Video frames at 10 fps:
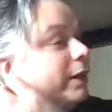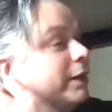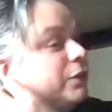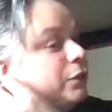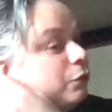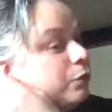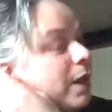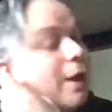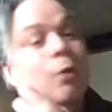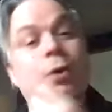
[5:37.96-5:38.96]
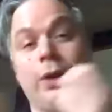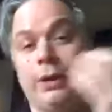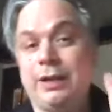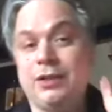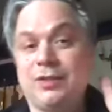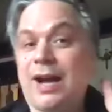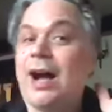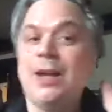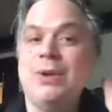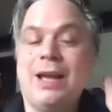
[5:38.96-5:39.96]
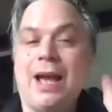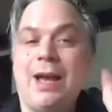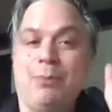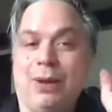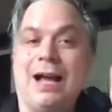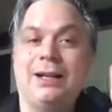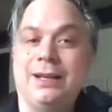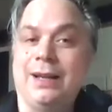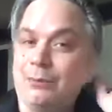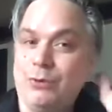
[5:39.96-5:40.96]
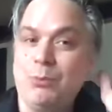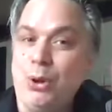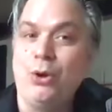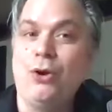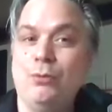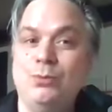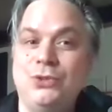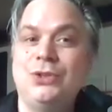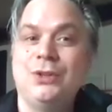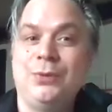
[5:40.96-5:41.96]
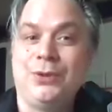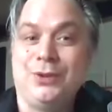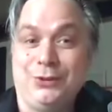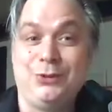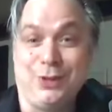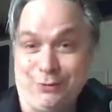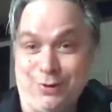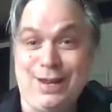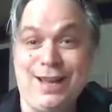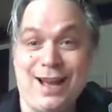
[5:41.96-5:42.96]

I need to do now is dye my hair black and have it permed." And she's like, "Really?